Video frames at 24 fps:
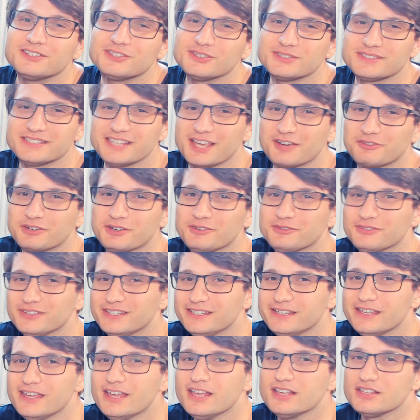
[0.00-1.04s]
to see
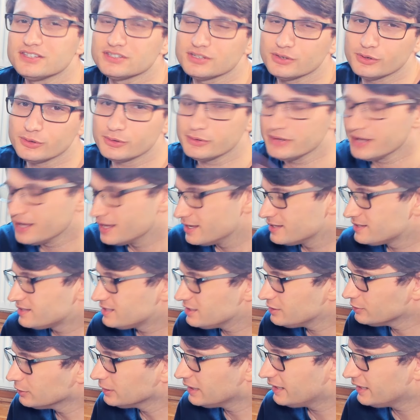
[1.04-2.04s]
everything. So see you